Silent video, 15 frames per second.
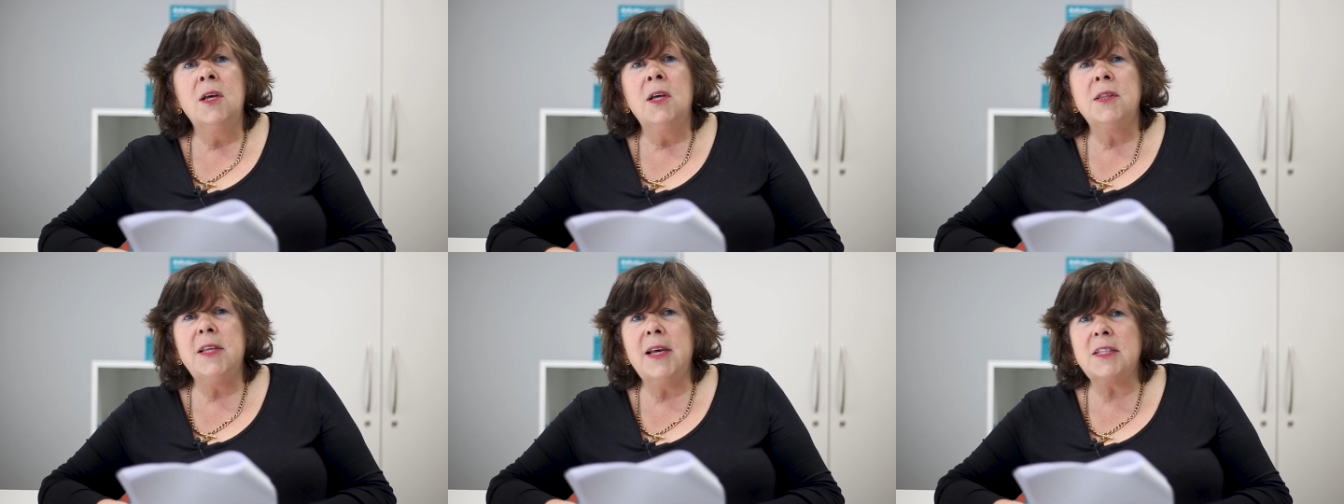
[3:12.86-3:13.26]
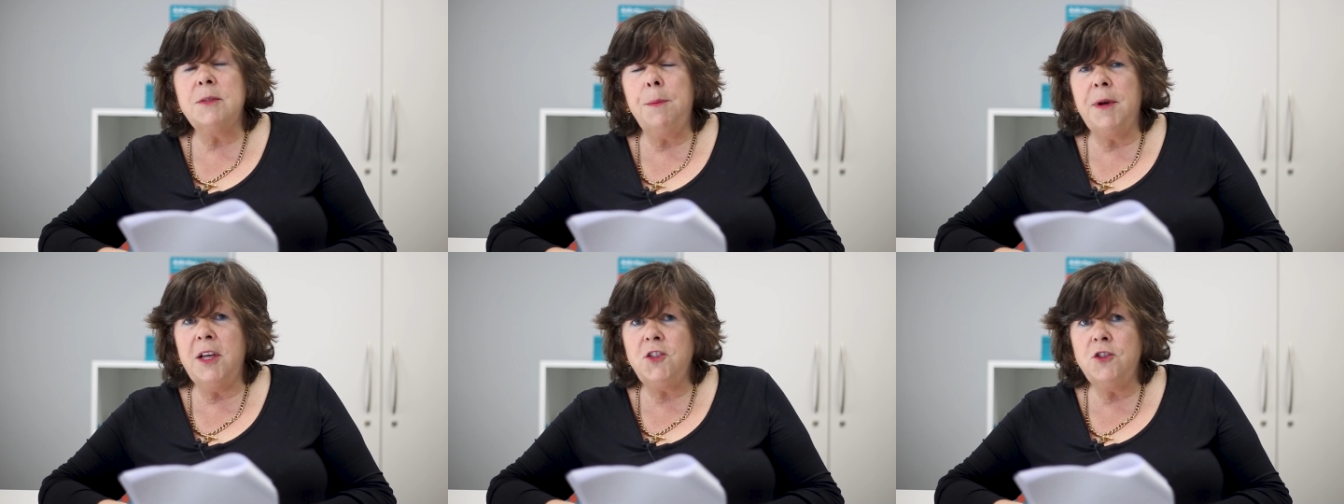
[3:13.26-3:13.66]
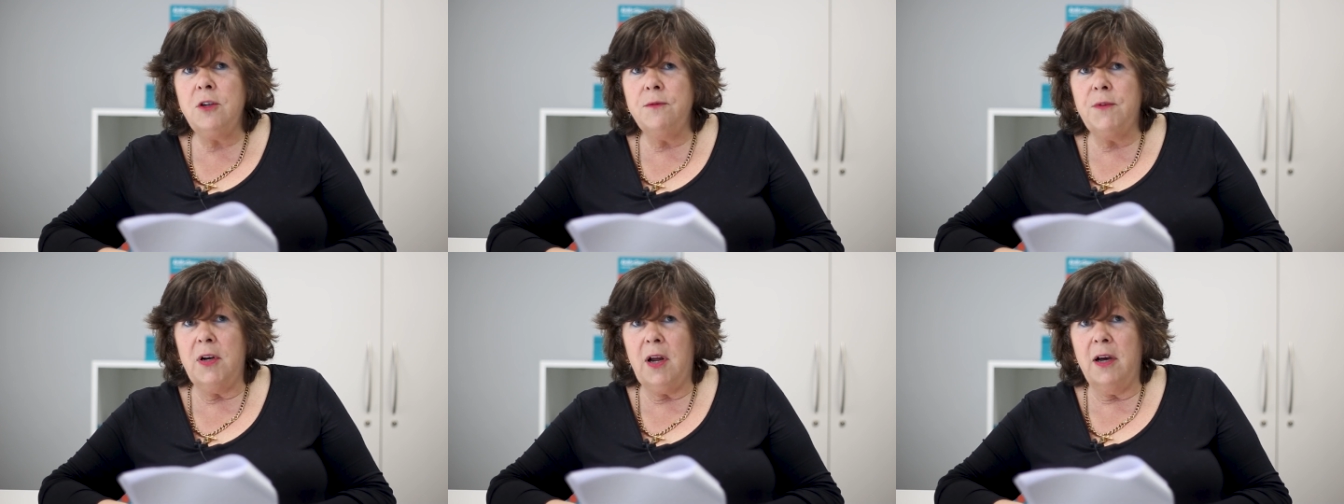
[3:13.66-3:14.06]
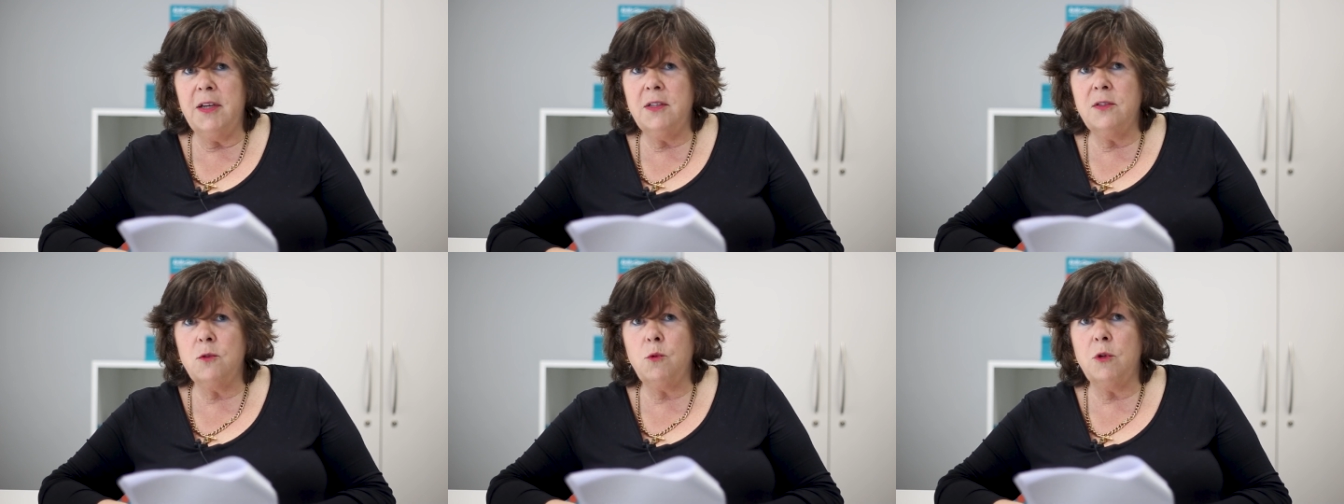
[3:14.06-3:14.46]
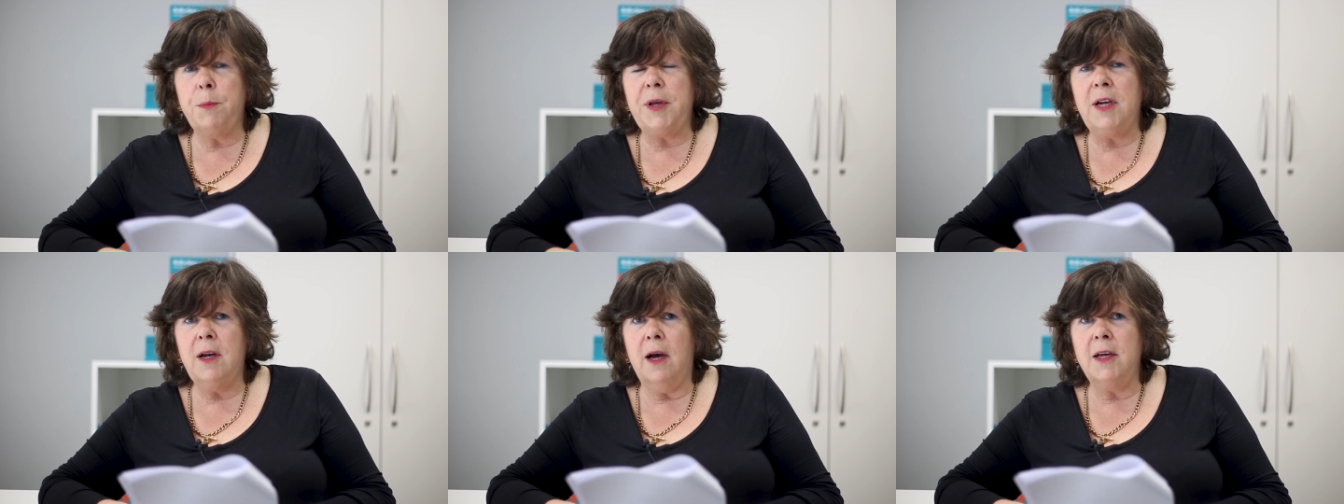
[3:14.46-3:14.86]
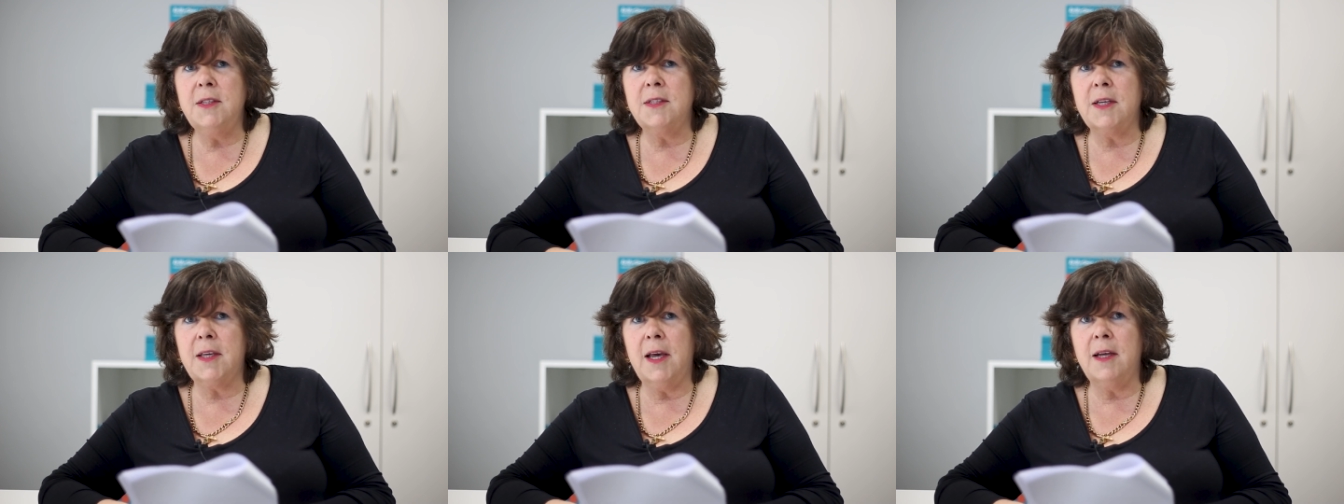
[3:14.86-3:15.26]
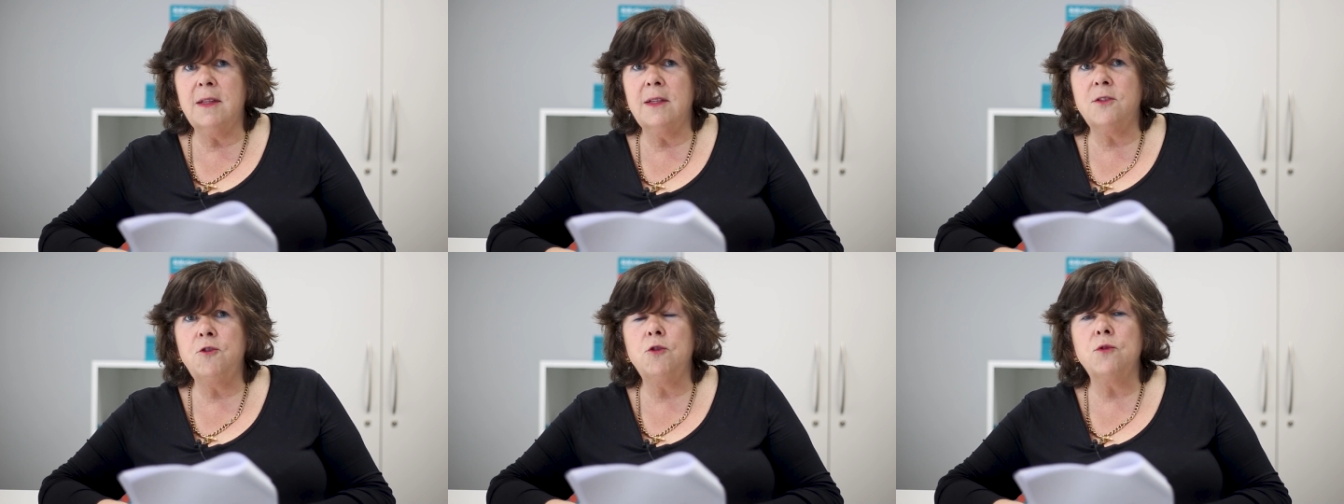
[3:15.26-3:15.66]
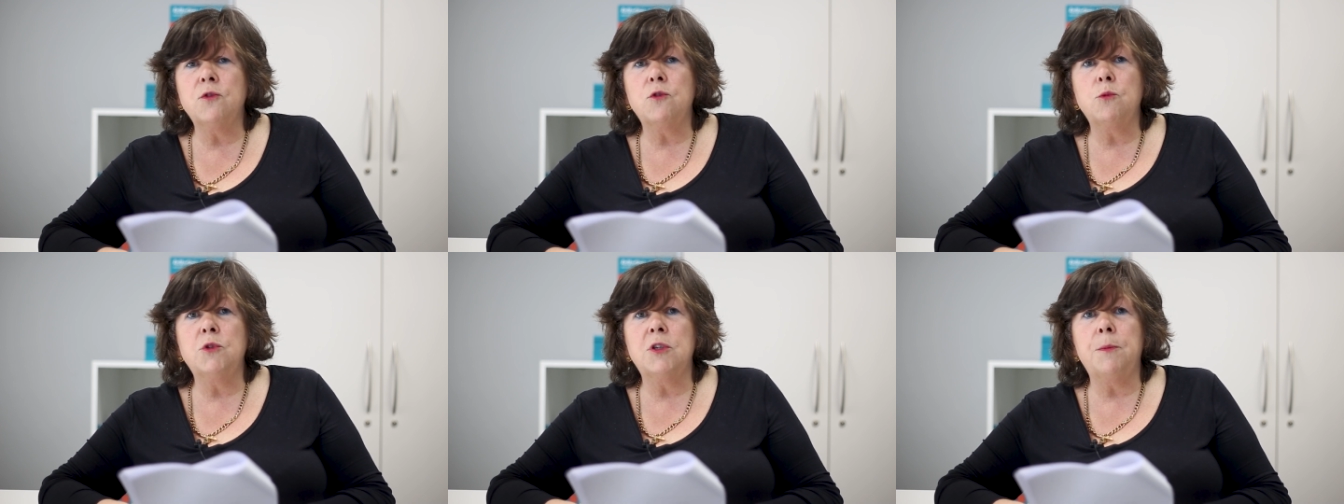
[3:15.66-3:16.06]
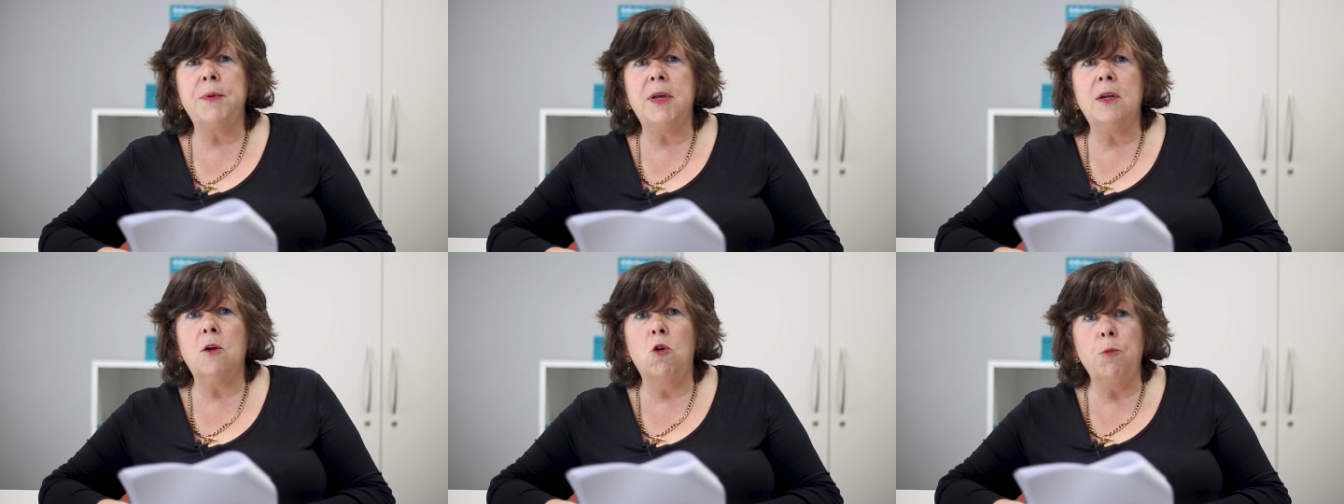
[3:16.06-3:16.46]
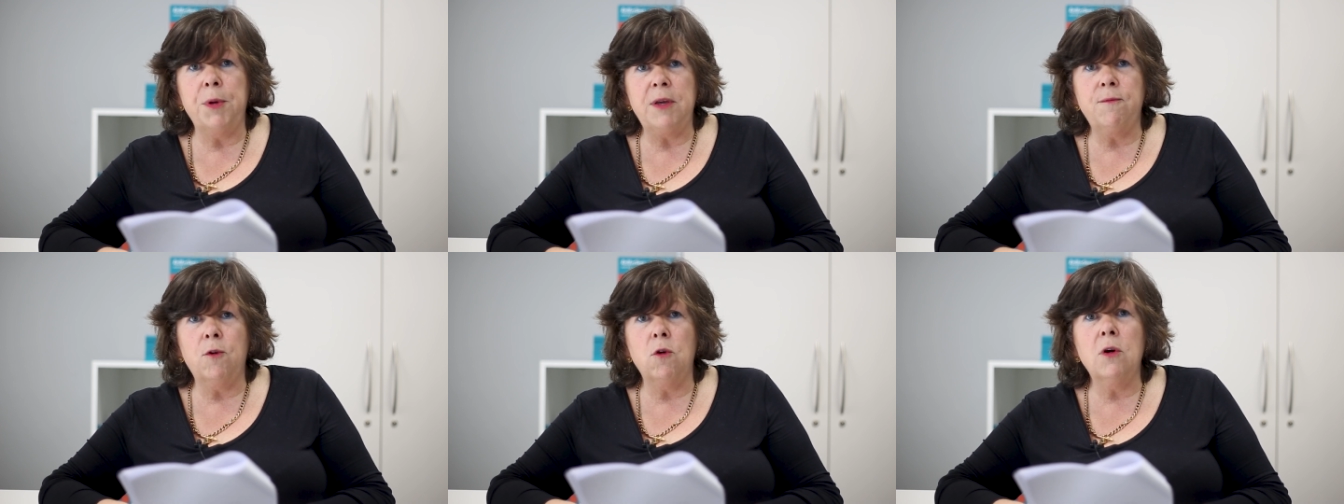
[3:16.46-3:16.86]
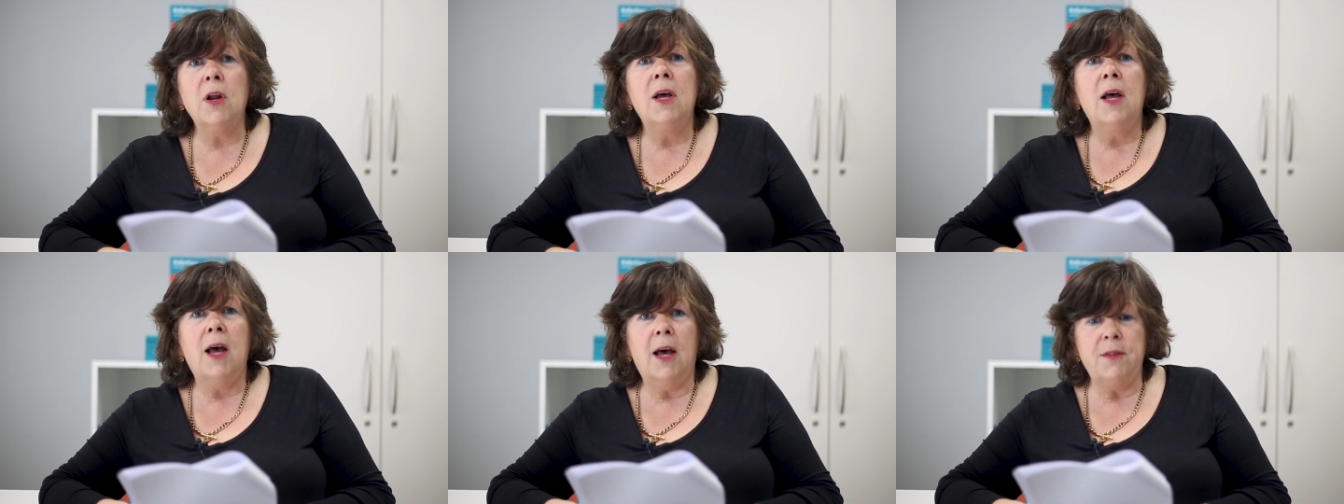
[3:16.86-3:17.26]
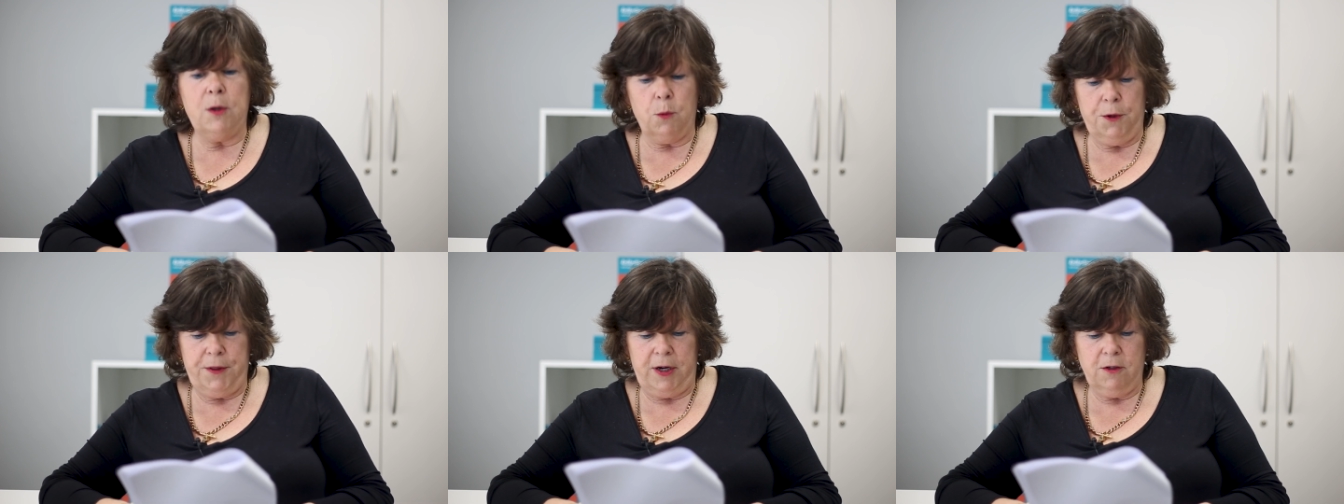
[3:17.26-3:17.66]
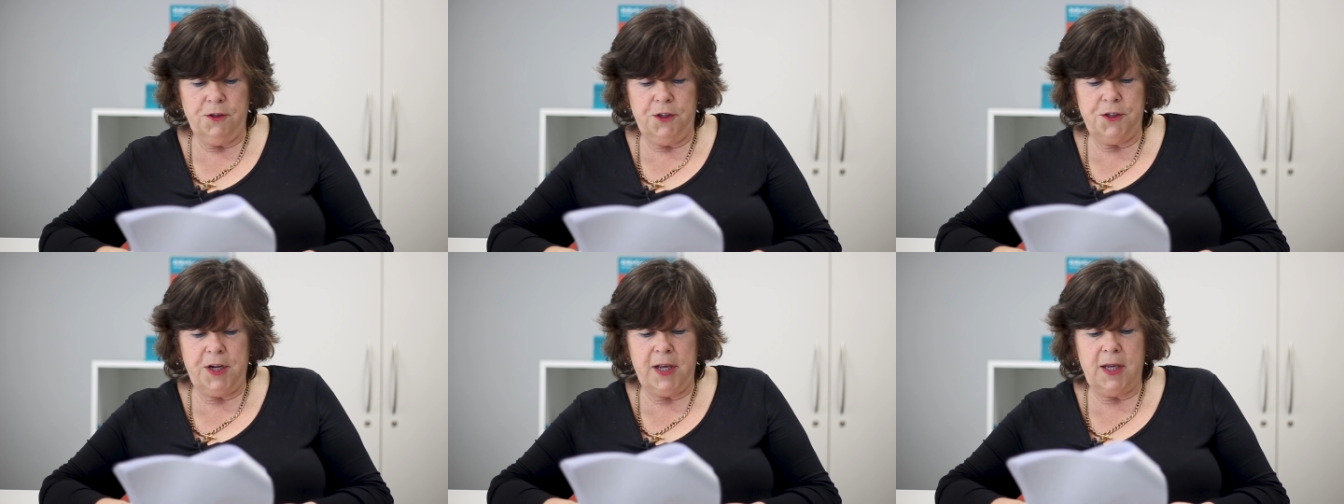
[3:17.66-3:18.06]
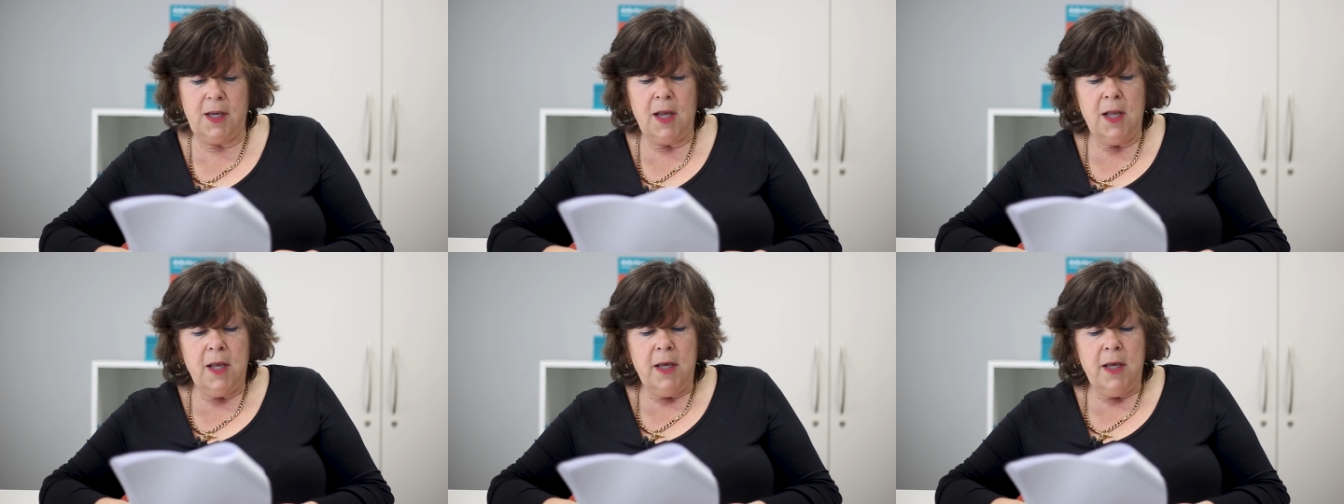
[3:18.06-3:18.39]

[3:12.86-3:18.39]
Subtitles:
The explanation of the lines would be lines, again, students would have been hoping for, and they were there today.